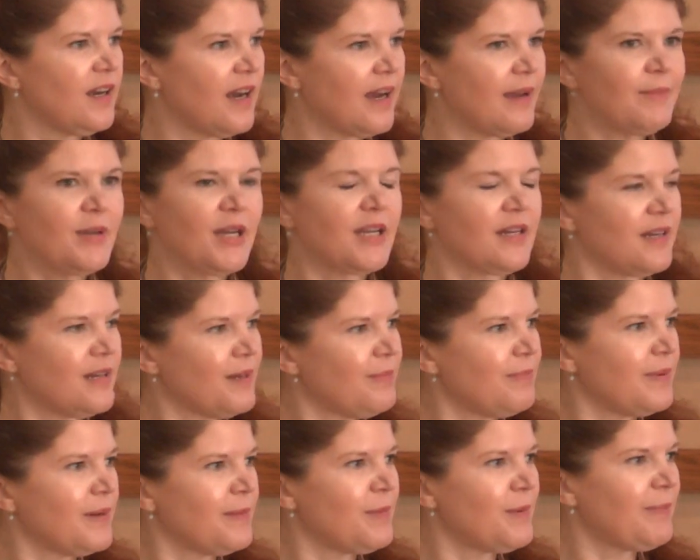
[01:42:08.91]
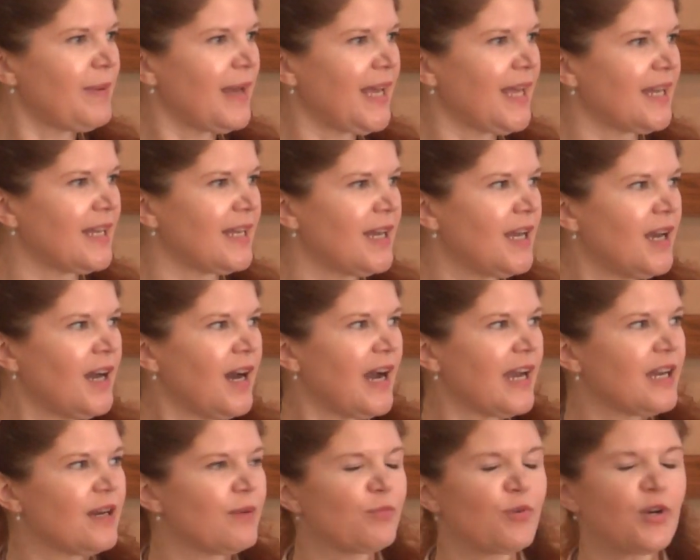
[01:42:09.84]
I'm not up, I'm in bed.
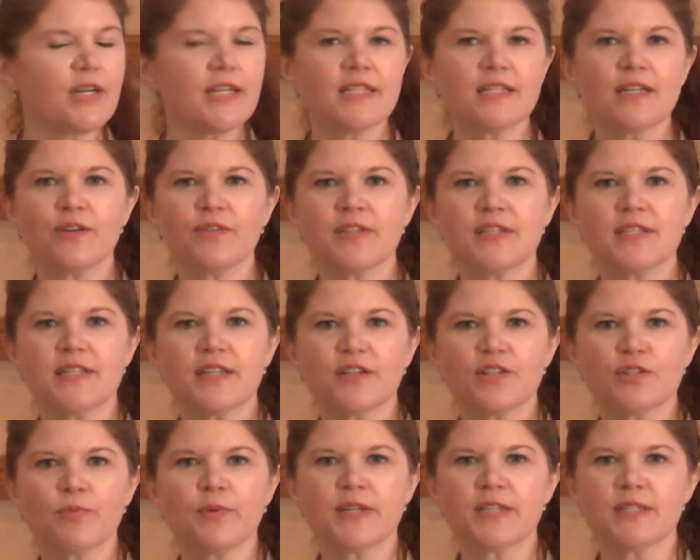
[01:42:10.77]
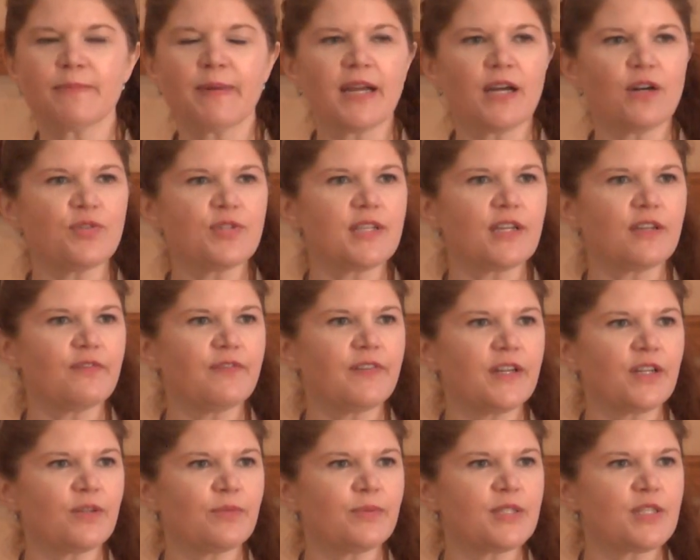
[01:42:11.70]
I come running down the stairs. What is my house on
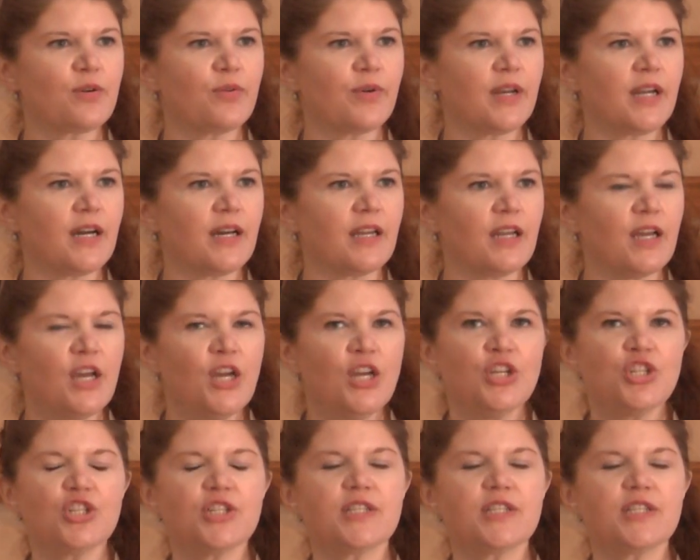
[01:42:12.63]
fire? What's going on?